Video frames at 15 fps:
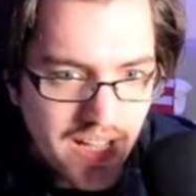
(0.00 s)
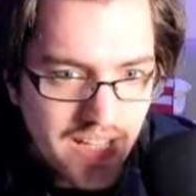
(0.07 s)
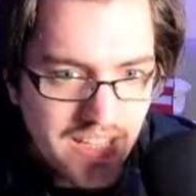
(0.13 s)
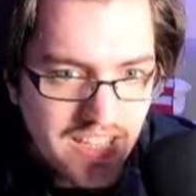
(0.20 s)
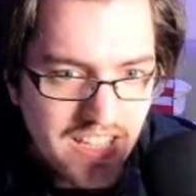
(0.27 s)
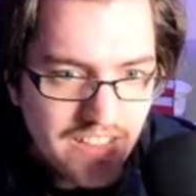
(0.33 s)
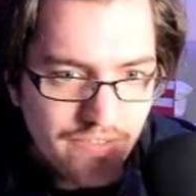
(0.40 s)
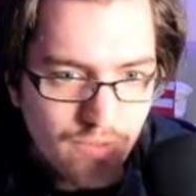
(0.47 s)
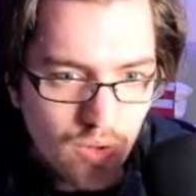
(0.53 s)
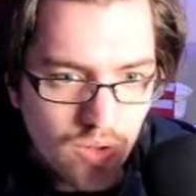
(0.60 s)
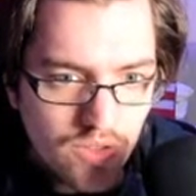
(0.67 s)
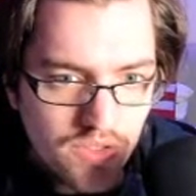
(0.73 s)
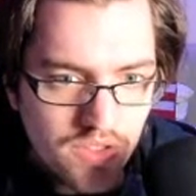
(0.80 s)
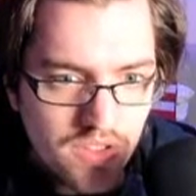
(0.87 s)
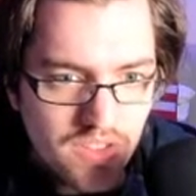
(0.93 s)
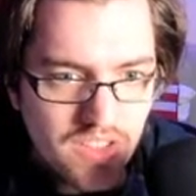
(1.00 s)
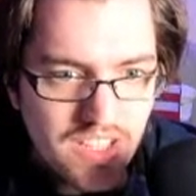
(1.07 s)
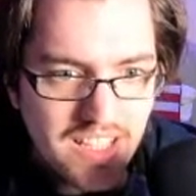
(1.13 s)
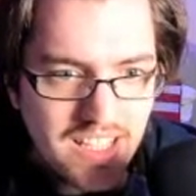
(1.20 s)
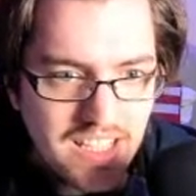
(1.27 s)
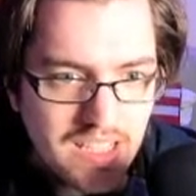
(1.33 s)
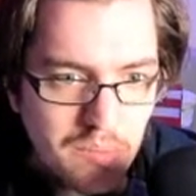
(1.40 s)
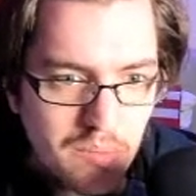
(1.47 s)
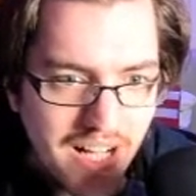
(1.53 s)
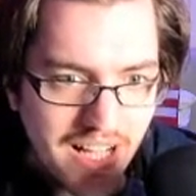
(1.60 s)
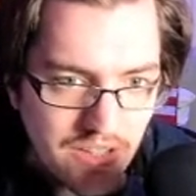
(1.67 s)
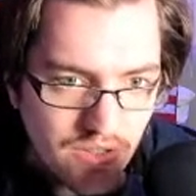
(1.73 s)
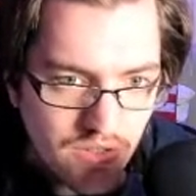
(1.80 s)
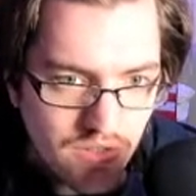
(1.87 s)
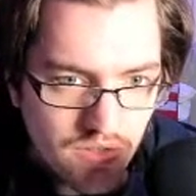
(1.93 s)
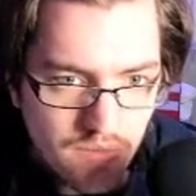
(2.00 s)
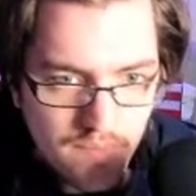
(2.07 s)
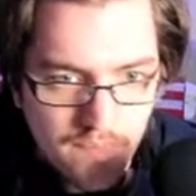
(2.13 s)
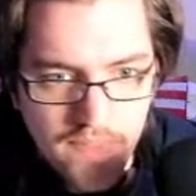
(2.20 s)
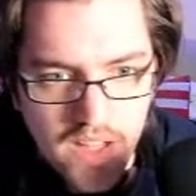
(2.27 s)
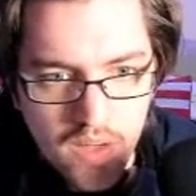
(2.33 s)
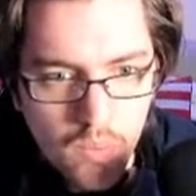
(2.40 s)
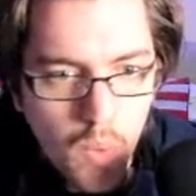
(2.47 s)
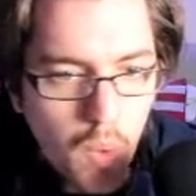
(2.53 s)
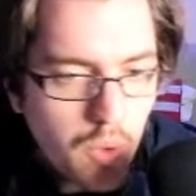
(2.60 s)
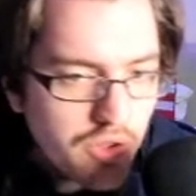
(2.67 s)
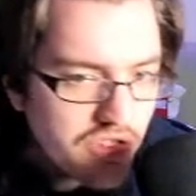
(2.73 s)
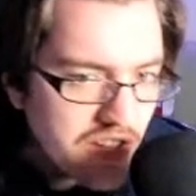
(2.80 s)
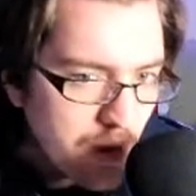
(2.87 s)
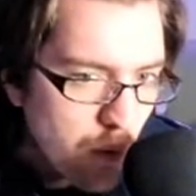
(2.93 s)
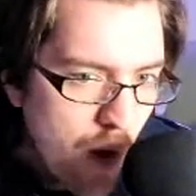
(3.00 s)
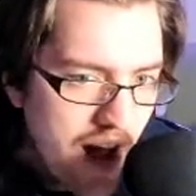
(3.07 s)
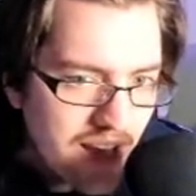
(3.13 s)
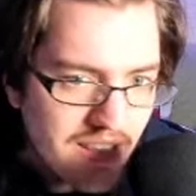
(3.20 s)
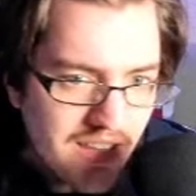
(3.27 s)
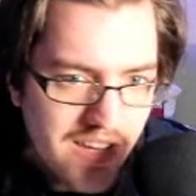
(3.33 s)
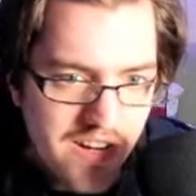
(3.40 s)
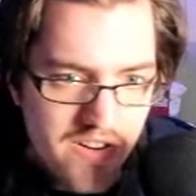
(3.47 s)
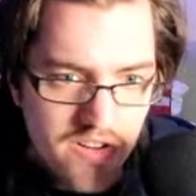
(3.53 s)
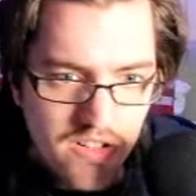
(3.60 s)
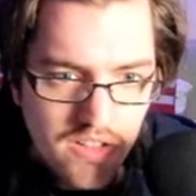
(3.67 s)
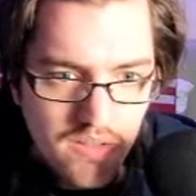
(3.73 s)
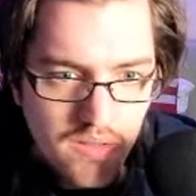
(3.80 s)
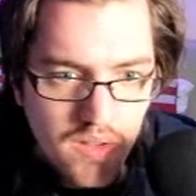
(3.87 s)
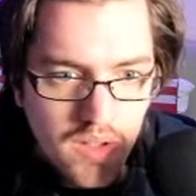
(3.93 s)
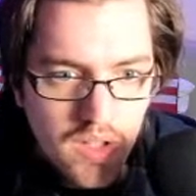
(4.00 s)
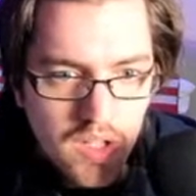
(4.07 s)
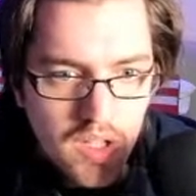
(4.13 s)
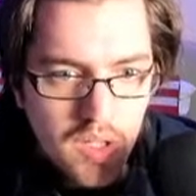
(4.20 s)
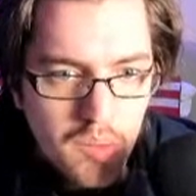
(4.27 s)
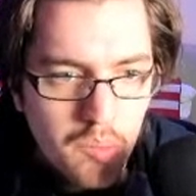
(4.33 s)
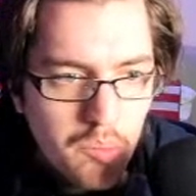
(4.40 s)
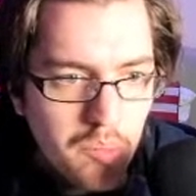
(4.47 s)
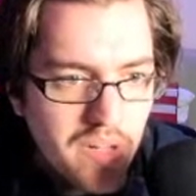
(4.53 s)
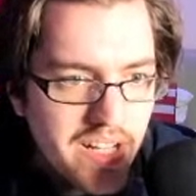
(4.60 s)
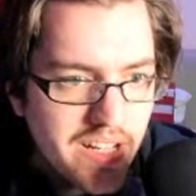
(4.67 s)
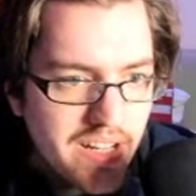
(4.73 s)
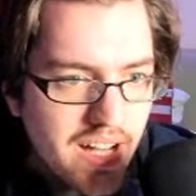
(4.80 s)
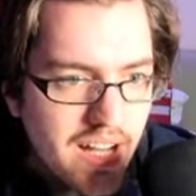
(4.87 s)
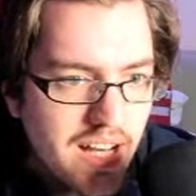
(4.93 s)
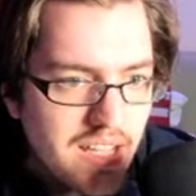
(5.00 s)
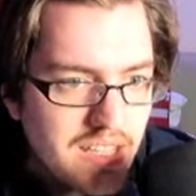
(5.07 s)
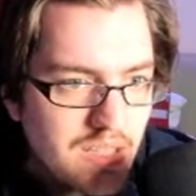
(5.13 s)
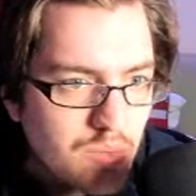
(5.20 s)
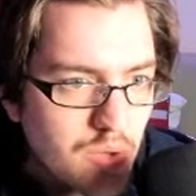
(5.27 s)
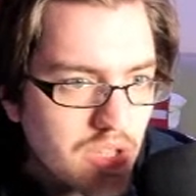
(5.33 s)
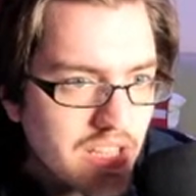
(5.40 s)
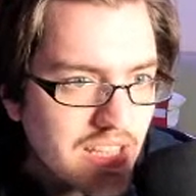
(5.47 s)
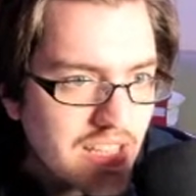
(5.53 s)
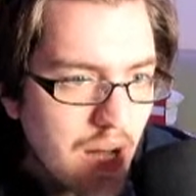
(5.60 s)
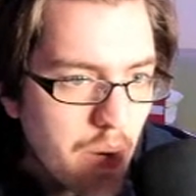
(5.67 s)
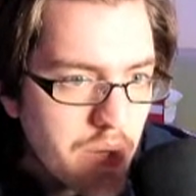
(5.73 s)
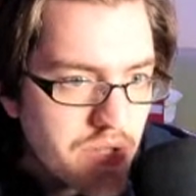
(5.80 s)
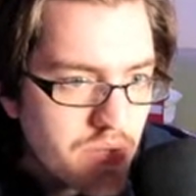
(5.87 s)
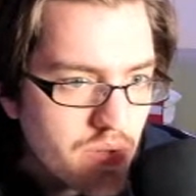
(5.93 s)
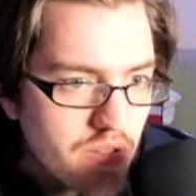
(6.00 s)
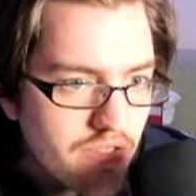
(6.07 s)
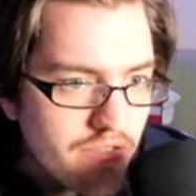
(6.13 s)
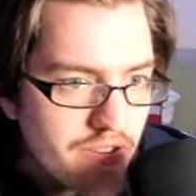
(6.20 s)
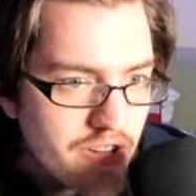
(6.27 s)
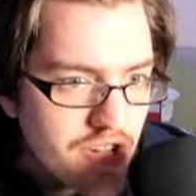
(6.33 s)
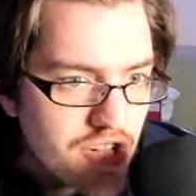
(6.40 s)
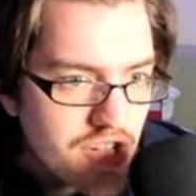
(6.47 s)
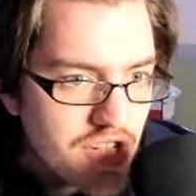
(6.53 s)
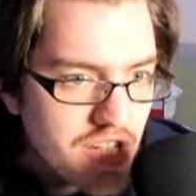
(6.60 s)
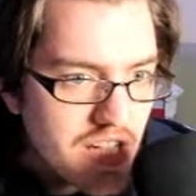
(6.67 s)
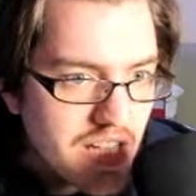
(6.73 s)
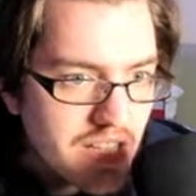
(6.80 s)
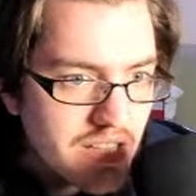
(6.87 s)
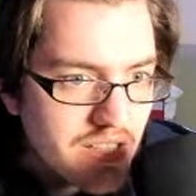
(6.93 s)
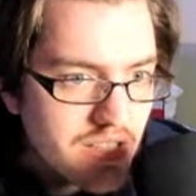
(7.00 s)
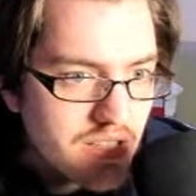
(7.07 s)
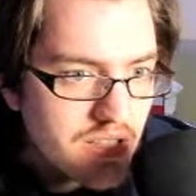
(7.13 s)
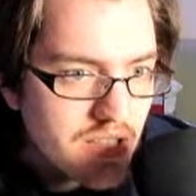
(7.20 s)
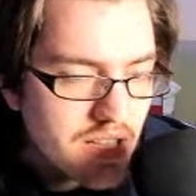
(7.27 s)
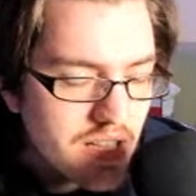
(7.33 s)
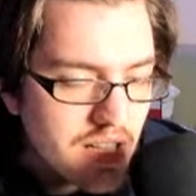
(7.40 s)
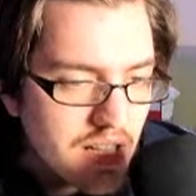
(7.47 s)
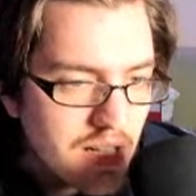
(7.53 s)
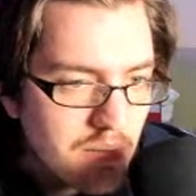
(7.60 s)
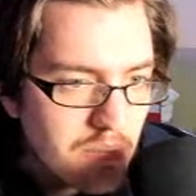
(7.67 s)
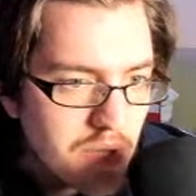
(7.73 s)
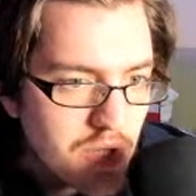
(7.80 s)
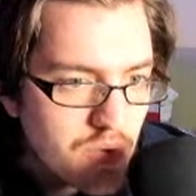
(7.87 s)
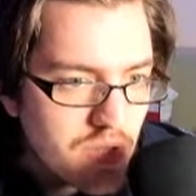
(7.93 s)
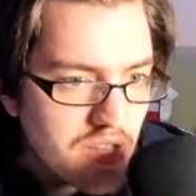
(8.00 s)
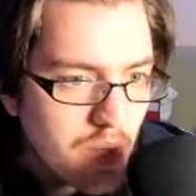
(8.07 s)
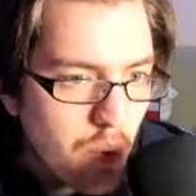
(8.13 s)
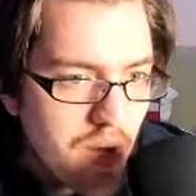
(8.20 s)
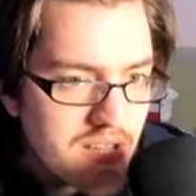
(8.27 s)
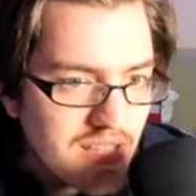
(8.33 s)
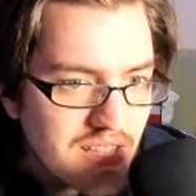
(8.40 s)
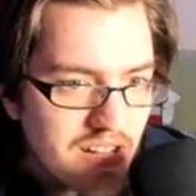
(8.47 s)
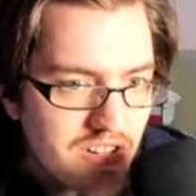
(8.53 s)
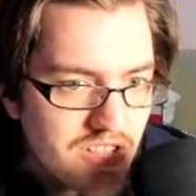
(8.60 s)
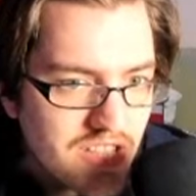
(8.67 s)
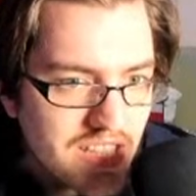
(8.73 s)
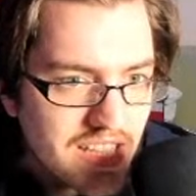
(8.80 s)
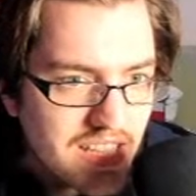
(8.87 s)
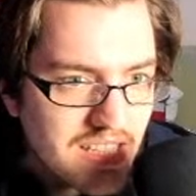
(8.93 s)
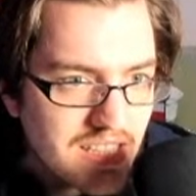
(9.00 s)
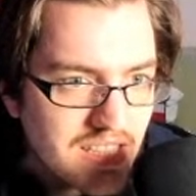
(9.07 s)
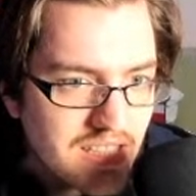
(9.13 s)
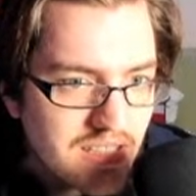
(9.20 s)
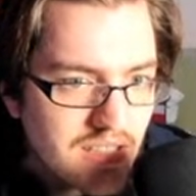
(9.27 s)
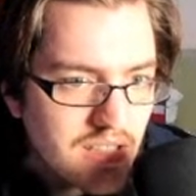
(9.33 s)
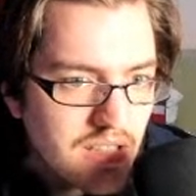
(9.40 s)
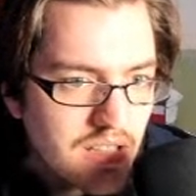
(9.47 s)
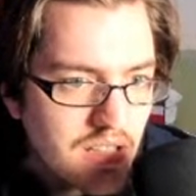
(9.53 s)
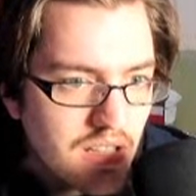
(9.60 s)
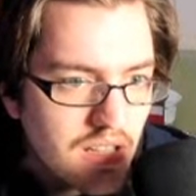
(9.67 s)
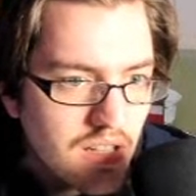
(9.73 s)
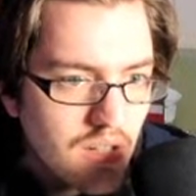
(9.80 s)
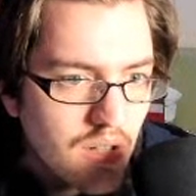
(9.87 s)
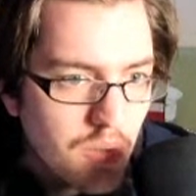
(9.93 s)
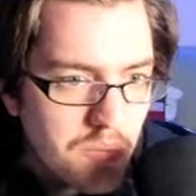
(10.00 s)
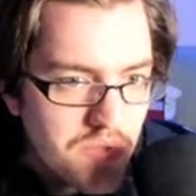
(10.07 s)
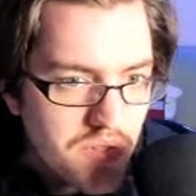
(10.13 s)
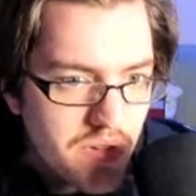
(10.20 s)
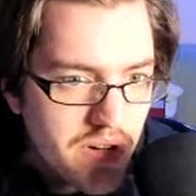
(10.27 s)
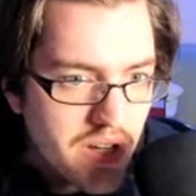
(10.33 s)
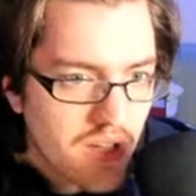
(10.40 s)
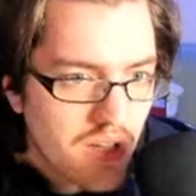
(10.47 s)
default selected values. We will see why later on, but this will allow us to differentiate between the ones that are selected. Oh, sorry.